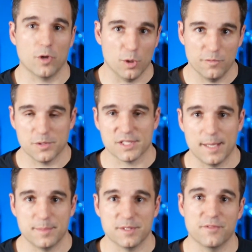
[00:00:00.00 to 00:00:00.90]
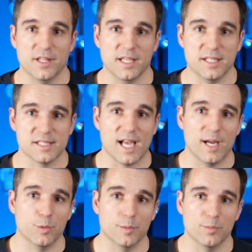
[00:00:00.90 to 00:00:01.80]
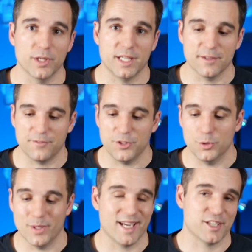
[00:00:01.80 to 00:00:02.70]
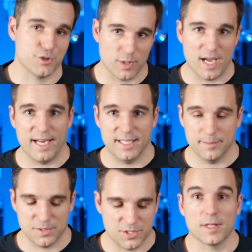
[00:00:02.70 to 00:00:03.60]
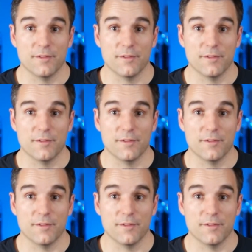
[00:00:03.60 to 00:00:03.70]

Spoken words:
all those types of things, I will bring a few extra items.